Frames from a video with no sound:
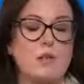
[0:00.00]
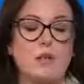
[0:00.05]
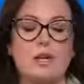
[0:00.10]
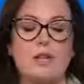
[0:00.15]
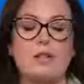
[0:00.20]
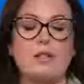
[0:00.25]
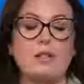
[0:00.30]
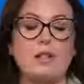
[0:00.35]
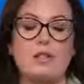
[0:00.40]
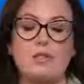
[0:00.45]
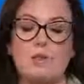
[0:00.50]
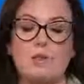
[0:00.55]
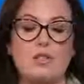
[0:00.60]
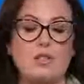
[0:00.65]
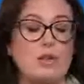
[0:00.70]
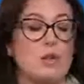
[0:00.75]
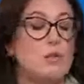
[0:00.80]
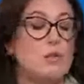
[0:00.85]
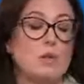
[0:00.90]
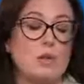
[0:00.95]
because as we
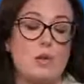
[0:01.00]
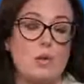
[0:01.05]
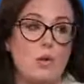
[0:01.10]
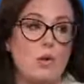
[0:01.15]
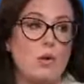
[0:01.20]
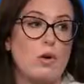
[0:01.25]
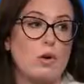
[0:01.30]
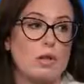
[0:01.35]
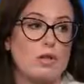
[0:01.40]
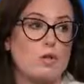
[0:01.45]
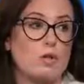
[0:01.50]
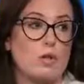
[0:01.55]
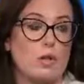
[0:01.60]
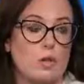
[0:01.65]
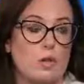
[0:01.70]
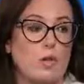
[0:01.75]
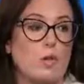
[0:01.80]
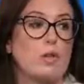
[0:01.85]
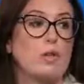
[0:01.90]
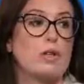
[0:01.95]
saw with the warrant, when the
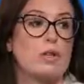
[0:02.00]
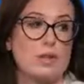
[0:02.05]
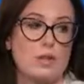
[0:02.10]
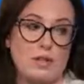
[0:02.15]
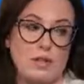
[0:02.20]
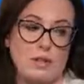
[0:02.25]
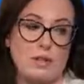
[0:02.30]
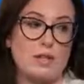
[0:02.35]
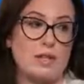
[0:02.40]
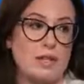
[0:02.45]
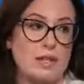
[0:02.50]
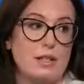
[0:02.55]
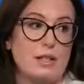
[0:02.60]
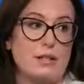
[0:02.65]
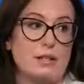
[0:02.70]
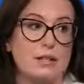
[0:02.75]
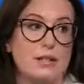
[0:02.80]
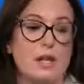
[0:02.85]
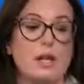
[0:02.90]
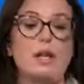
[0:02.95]
warrant was
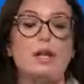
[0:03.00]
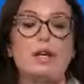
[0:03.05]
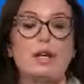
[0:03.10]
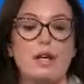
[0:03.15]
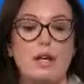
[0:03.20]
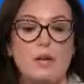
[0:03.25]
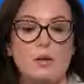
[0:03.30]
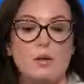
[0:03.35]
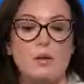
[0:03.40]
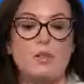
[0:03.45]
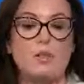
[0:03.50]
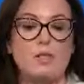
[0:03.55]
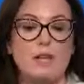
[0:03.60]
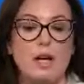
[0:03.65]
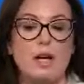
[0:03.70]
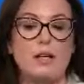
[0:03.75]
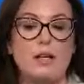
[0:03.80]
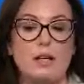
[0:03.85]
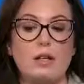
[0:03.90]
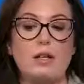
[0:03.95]
unsealed, it was
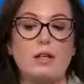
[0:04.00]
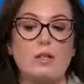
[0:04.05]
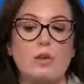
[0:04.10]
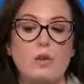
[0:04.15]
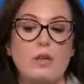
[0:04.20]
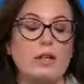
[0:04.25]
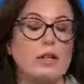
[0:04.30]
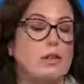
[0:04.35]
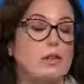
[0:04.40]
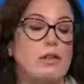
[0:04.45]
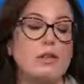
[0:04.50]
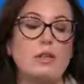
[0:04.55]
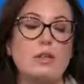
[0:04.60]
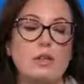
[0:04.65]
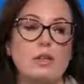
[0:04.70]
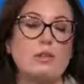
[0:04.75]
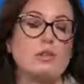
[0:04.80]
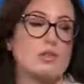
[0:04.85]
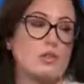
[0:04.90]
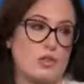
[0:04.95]
not unalloyed good
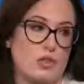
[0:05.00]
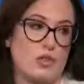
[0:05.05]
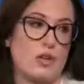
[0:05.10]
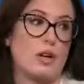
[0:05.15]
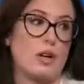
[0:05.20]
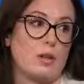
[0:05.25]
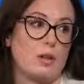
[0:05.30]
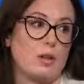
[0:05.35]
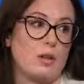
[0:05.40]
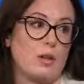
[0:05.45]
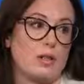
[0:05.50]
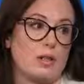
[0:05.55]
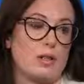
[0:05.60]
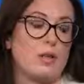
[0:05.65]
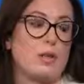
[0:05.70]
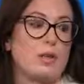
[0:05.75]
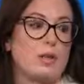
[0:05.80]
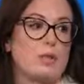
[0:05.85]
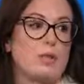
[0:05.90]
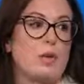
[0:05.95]
news for Trump, as a
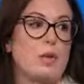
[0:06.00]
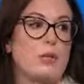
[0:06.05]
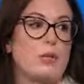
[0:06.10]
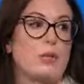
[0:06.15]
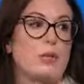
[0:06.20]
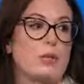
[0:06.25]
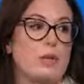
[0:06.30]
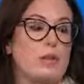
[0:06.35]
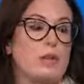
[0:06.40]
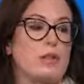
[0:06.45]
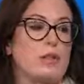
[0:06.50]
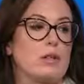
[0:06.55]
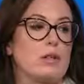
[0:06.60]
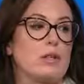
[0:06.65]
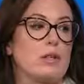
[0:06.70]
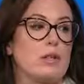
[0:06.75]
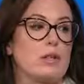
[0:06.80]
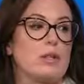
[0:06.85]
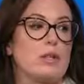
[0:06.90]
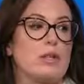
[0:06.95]
lot of people around him
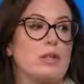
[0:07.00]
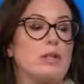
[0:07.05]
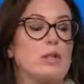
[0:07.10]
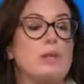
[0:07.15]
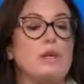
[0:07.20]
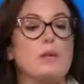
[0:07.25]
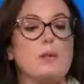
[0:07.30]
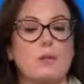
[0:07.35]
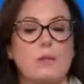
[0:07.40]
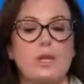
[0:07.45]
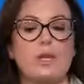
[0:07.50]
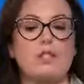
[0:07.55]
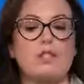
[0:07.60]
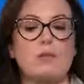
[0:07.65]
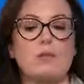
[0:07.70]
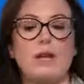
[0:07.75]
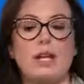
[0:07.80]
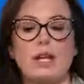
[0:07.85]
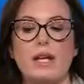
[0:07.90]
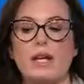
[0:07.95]
had been
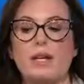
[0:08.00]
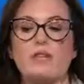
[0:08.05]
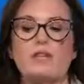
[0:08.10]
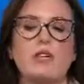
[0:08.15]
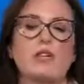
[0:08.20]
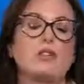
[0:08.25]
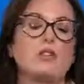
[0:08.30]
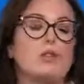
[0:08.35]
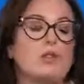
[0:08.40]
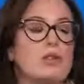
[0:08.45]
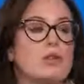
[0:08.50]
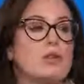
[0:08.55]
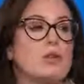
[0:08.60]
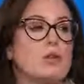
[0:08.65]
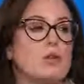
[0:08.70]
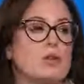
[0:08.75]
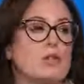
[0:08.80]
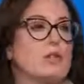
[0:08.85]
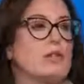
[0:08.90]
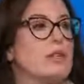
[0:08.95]
intimating. If not good
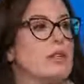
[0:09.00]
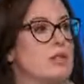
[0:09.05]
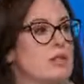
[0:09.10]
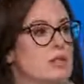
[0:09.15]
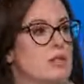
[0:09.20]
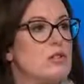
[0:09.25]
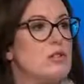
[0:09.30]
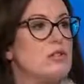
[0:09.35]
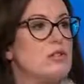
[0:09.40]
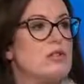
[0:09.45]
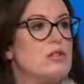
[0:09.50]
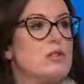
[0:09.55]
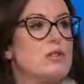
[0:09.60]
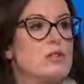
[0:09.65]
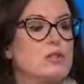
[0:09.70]
news, at least neutral